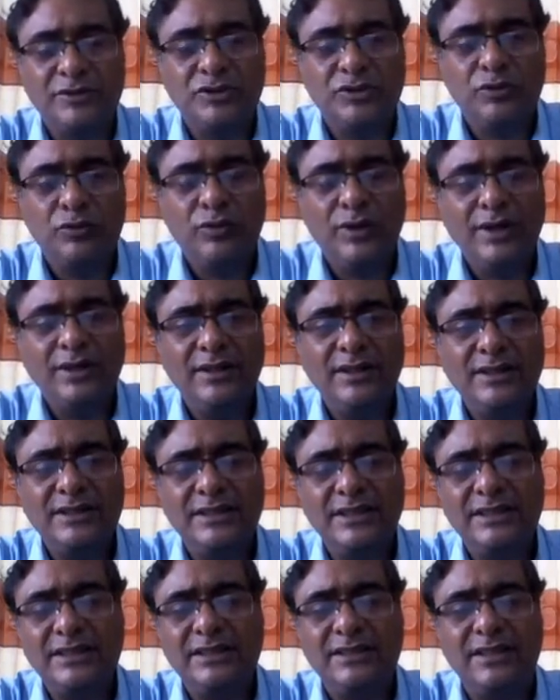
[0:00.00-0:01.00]
So, what does
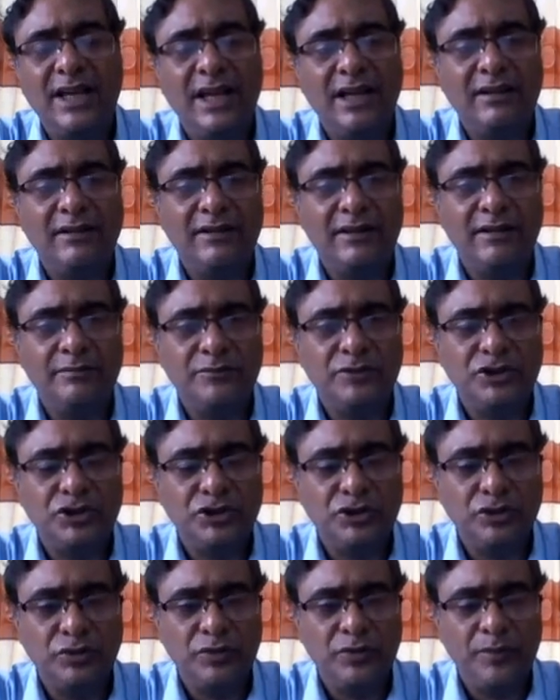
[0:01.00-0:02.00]
this diagram
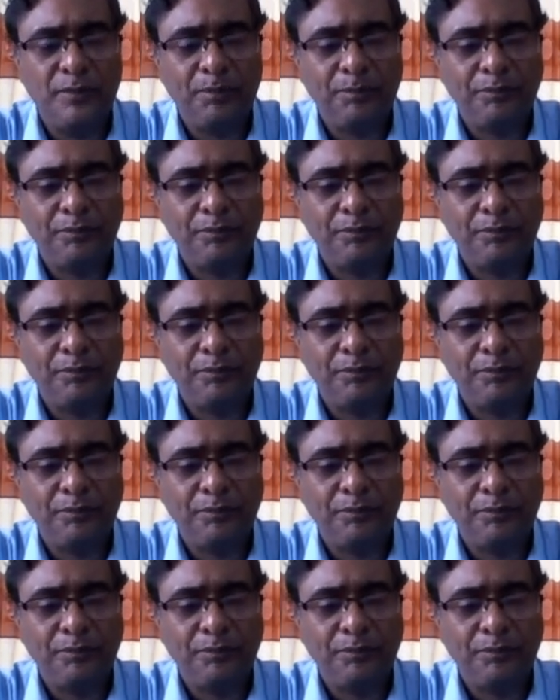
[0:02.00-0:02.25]
show?